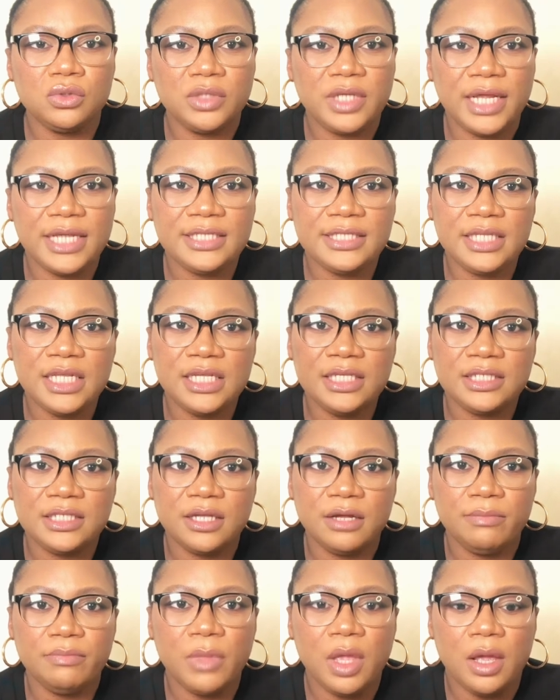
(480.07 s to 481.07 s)
there's these
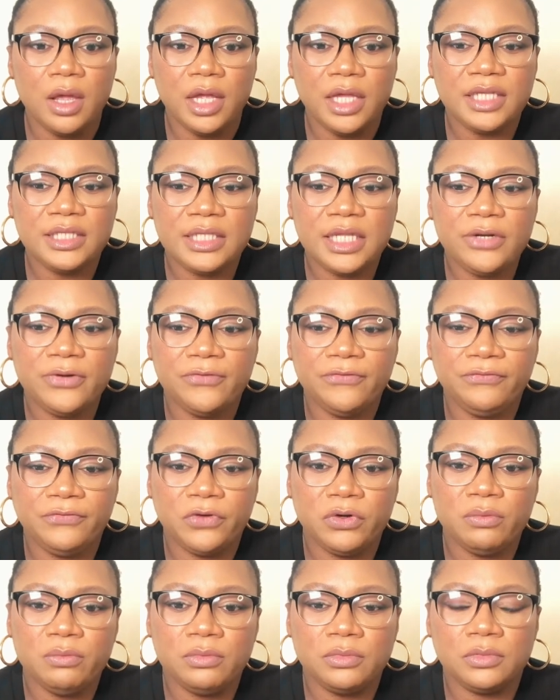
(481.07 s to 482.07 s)
instead of
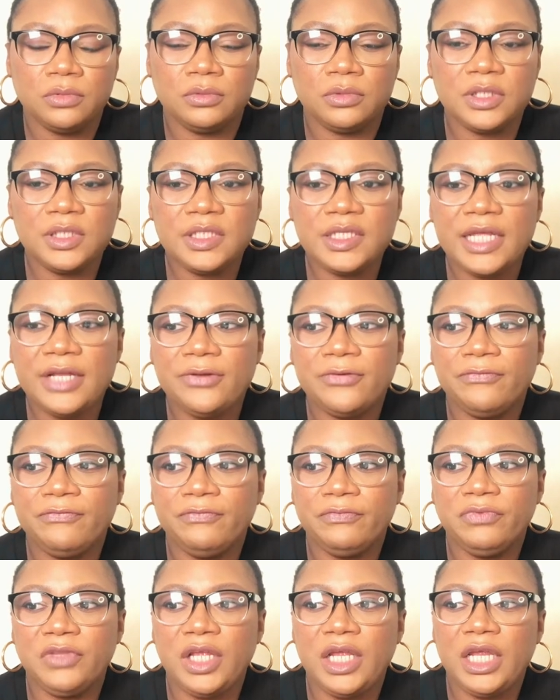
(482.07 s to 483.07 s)

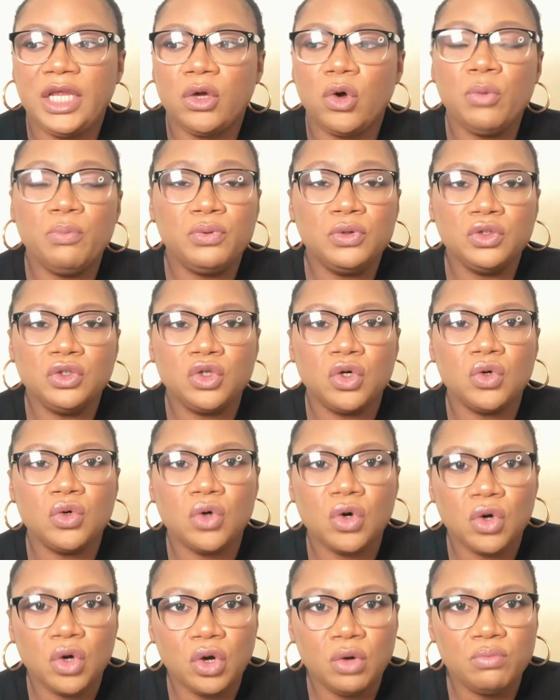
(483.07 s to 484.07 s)
the open
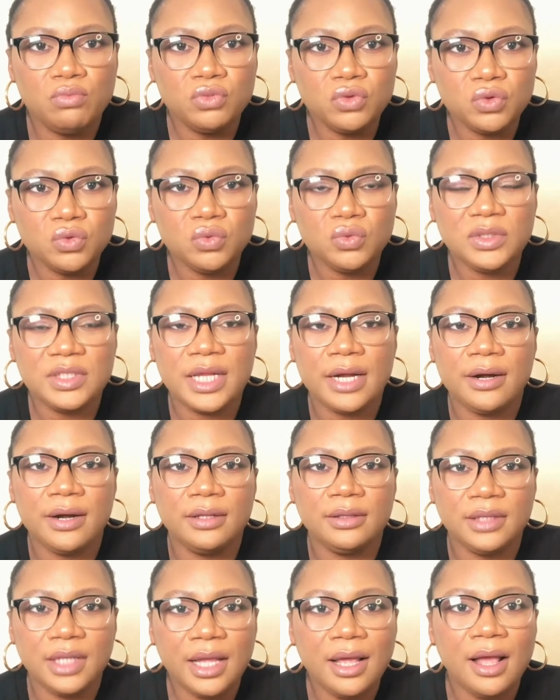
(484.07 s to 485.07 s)
toe moles, they are
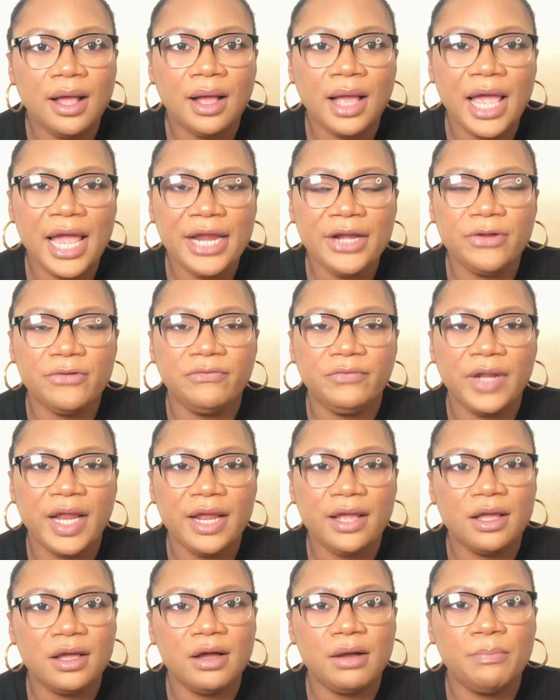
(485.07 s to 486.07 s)
kind of
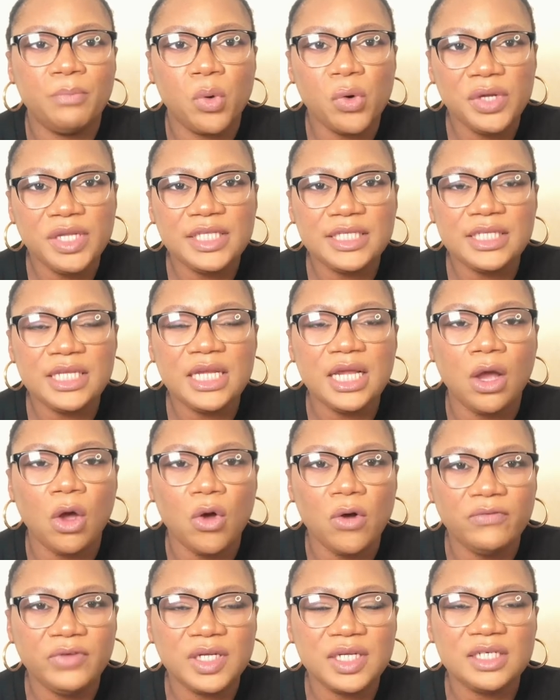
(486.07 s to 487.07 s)
like a pointy
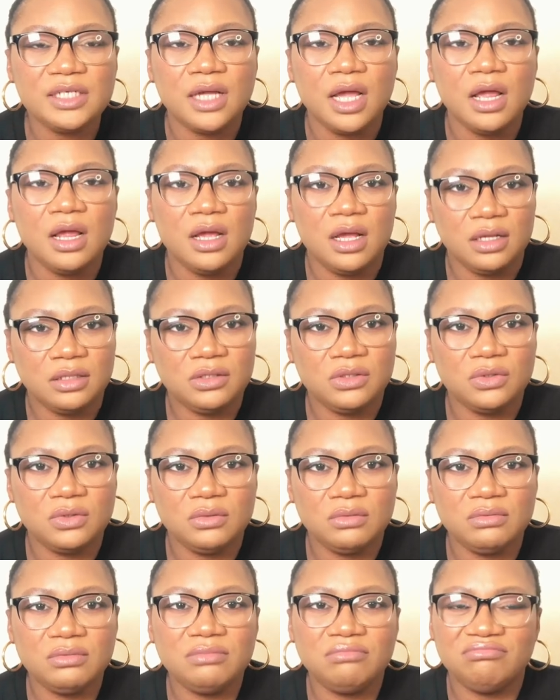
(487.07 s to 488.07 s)
covered,
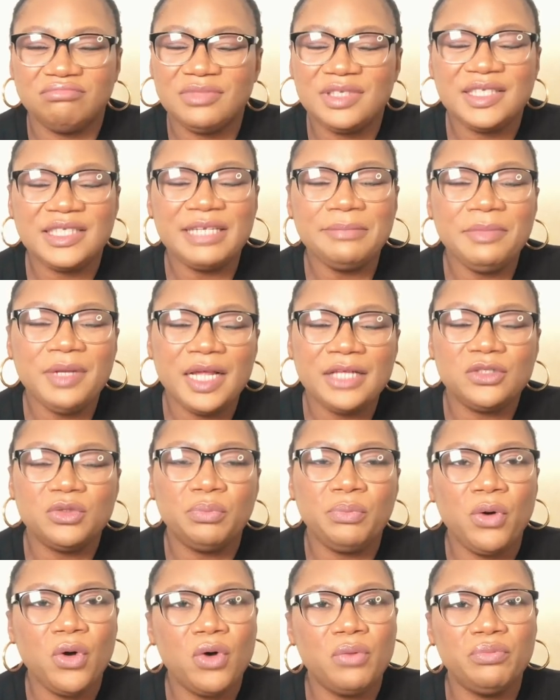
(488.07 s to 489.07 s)
so similar to
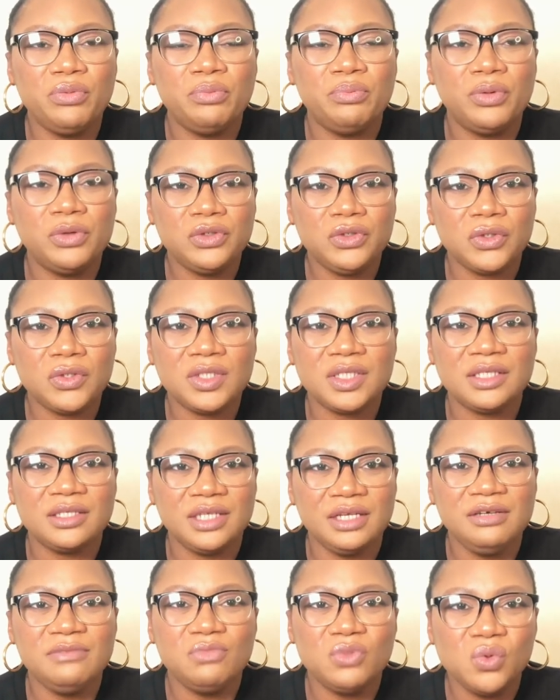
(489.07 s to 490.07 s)
pump, but just in